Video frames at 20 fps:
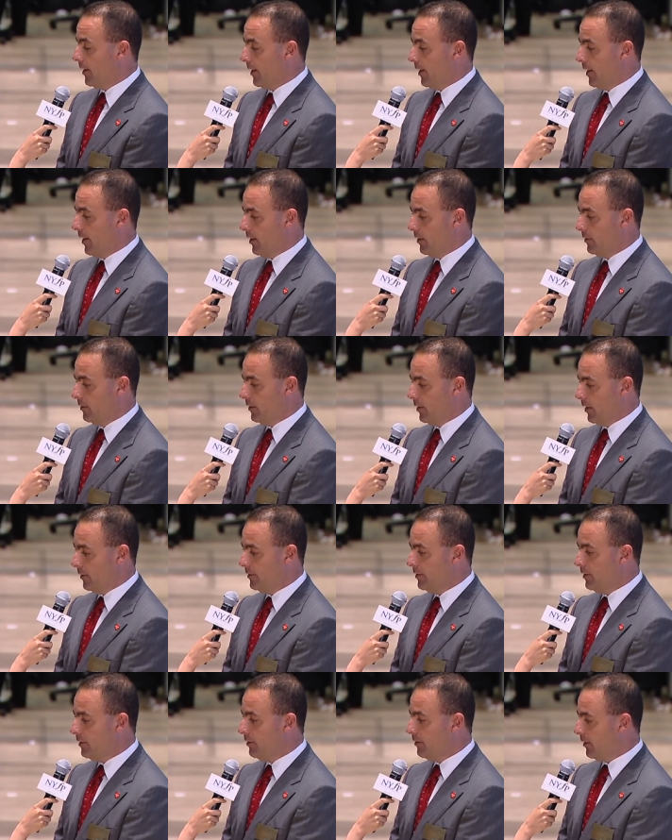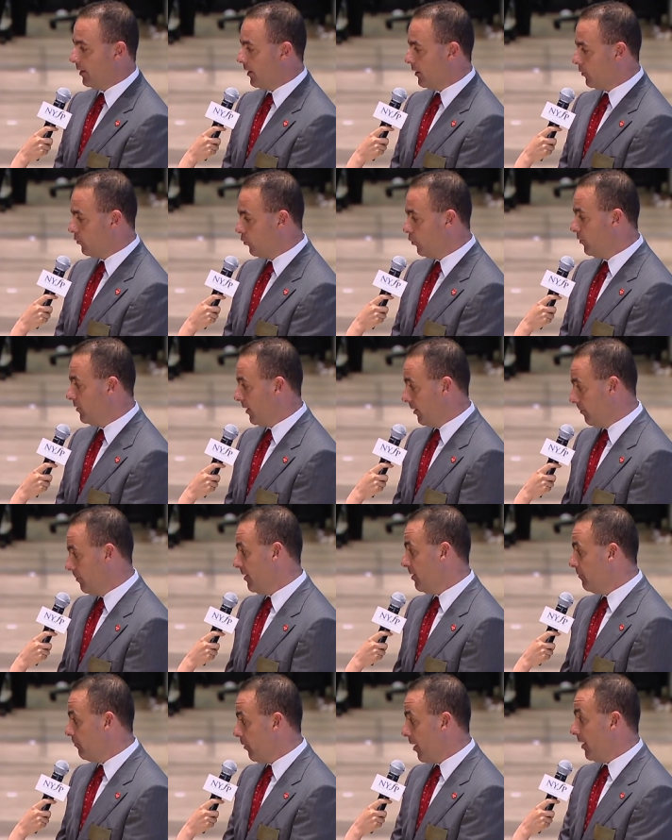And these crudes are
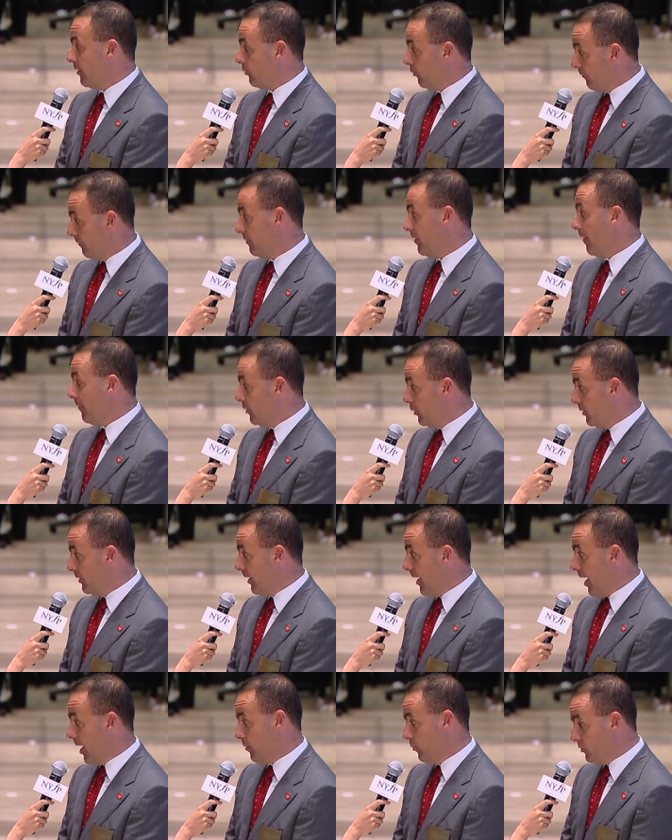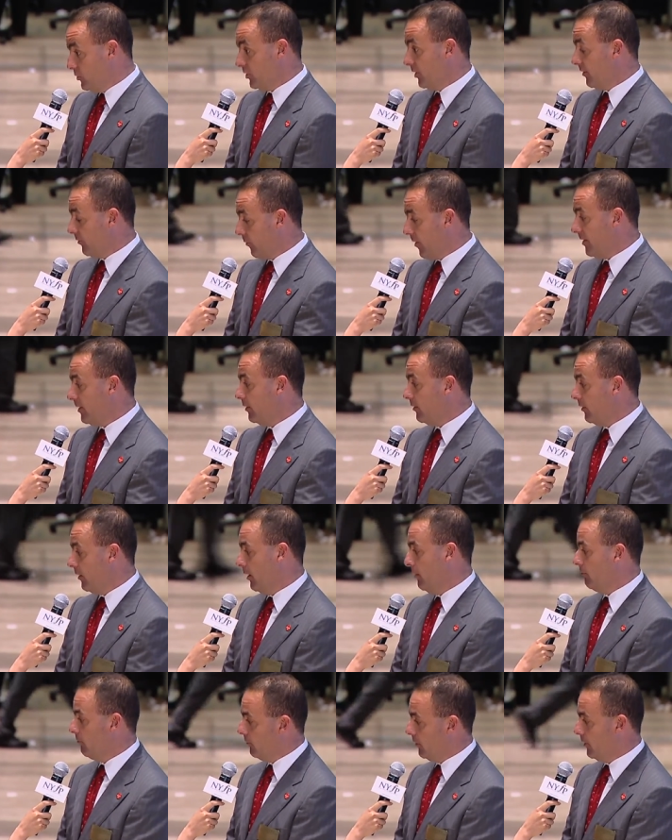being priced off WTI, which is traded
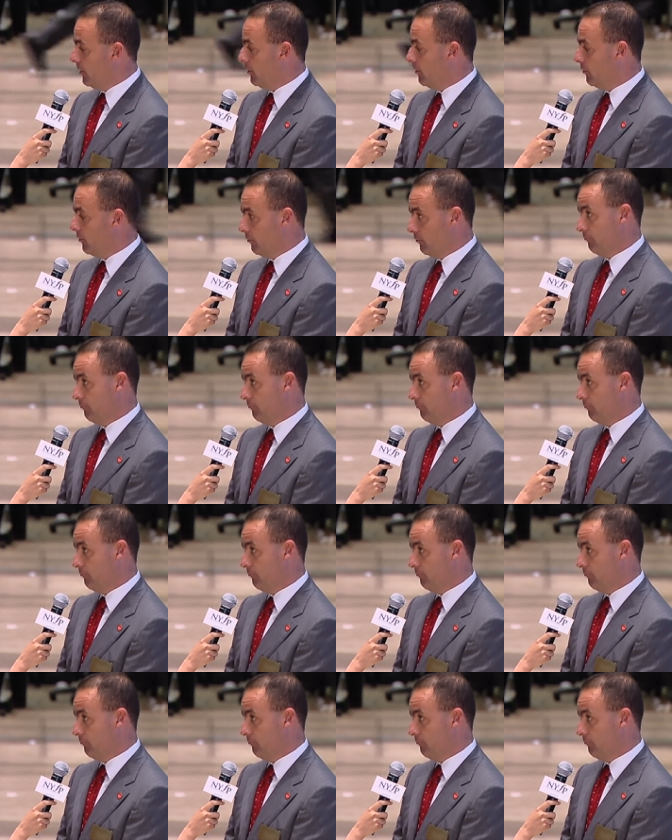in